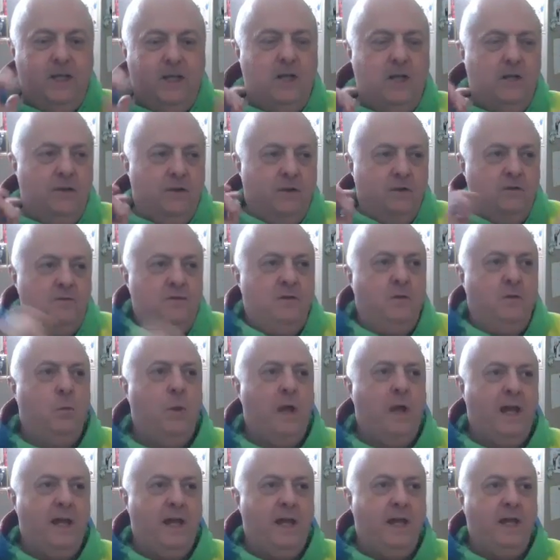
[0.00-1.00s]
There's the
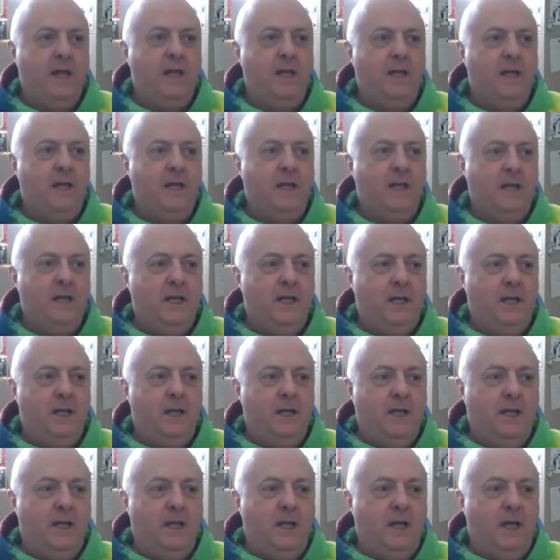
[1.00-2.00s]
way
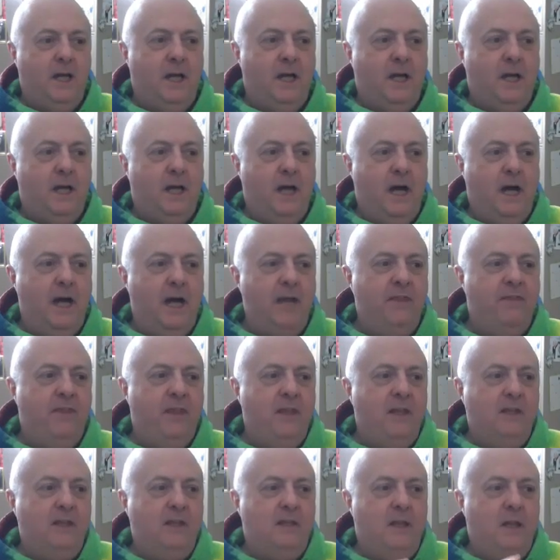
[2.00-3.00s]
I
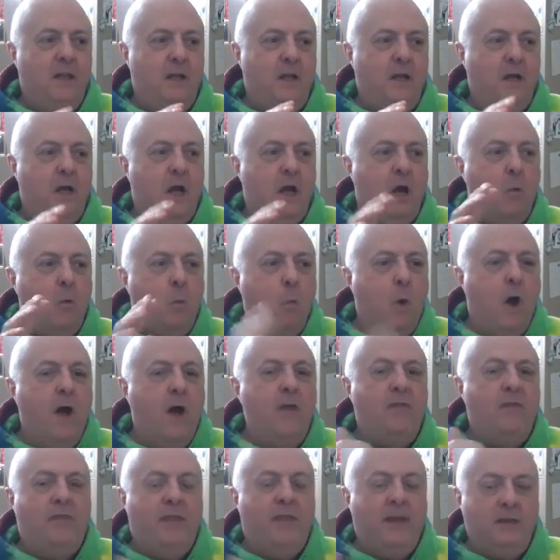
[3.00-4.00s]
think I
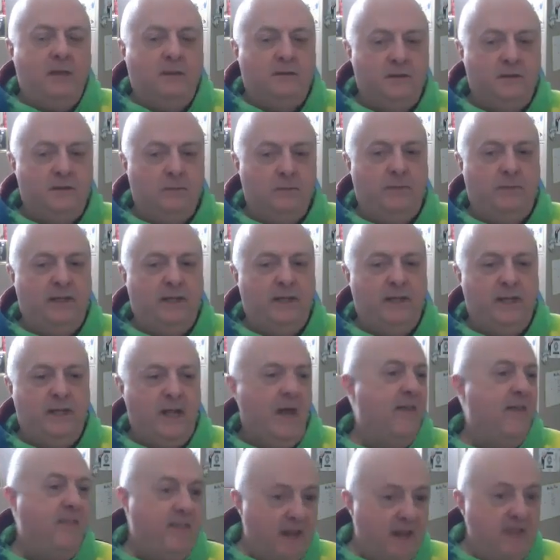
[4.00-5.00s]
want things to be,
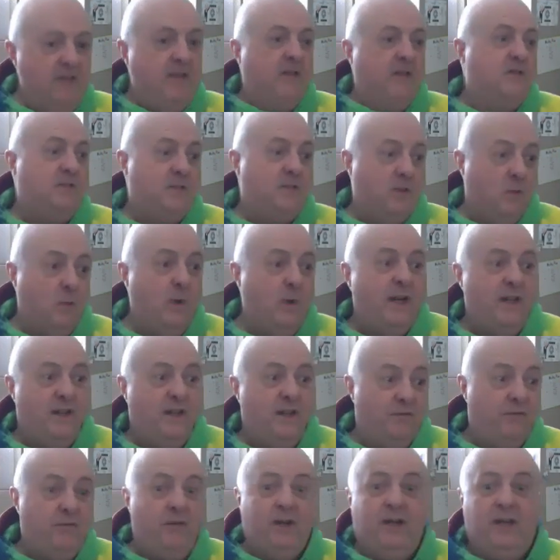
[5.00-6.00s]
and then there's the way the
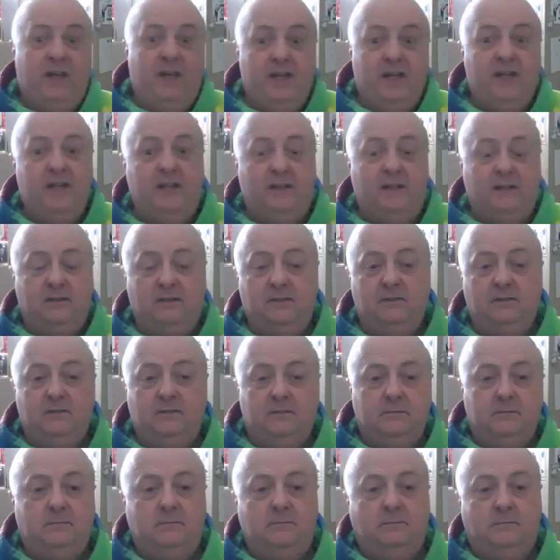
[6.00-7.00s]
frig it is.
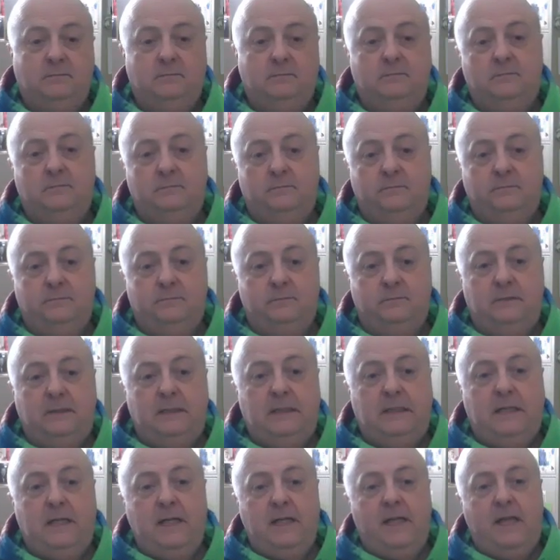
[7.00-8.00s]

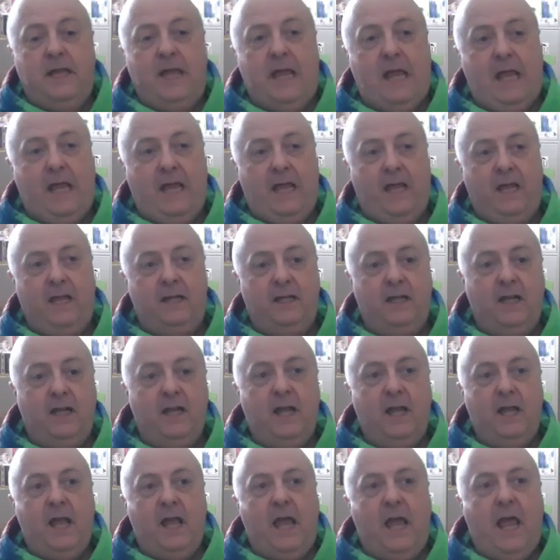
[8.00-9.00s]
And
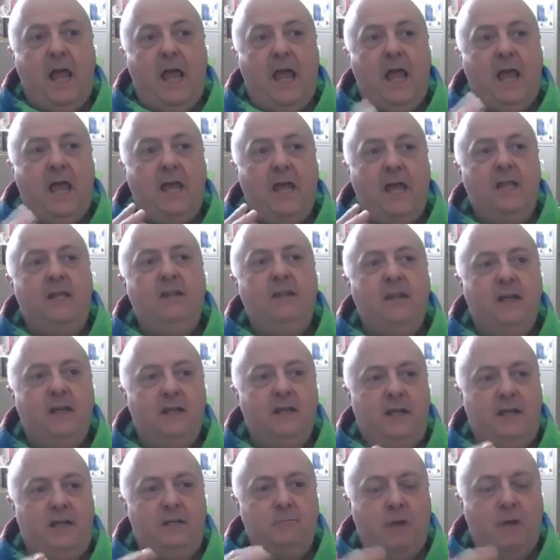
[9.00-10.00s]
anything,
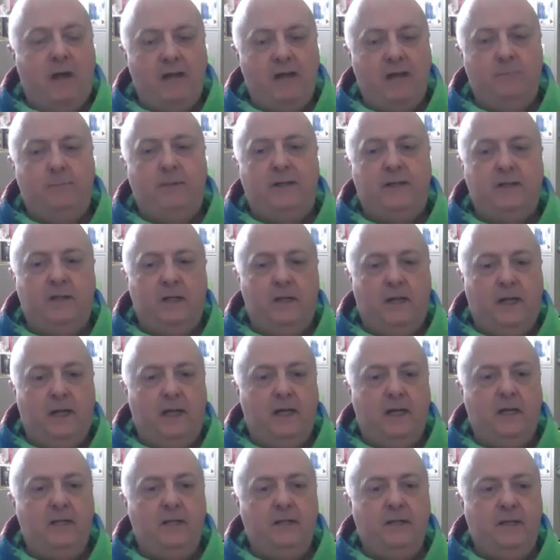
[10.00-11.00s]
in my opinion,
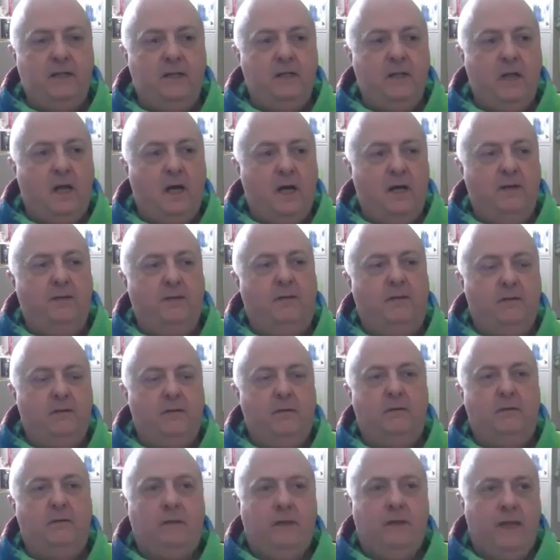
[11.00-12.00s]
anything
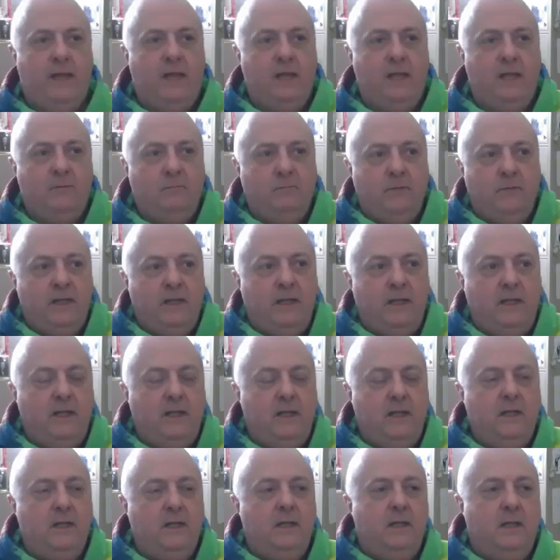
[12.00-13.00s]
other than
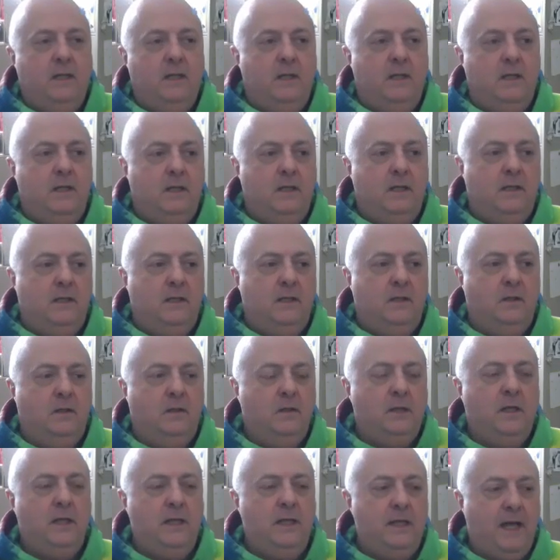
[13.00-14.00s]
me
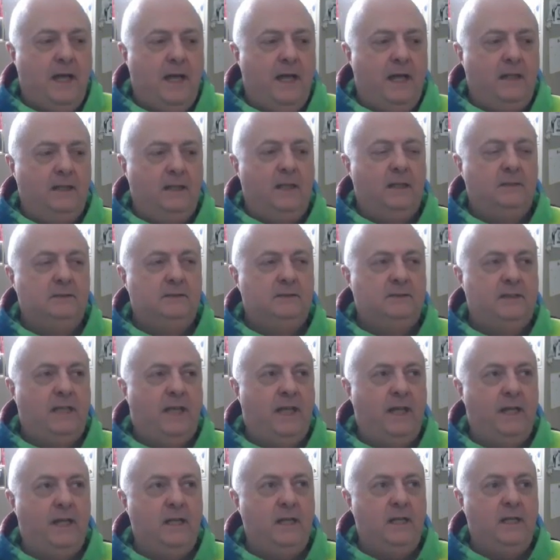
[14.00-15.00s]
looking at and
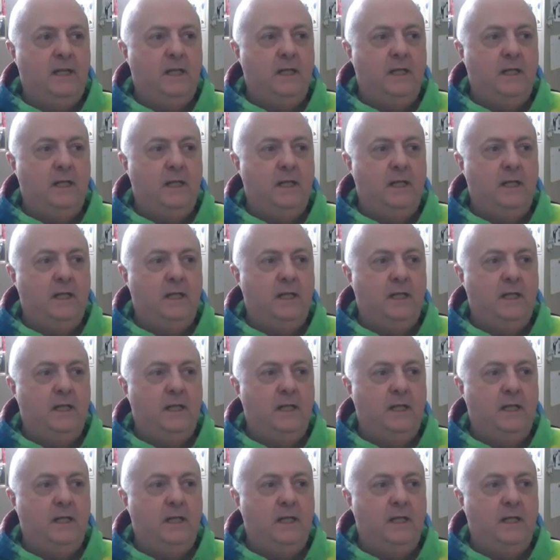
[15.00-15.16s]
saying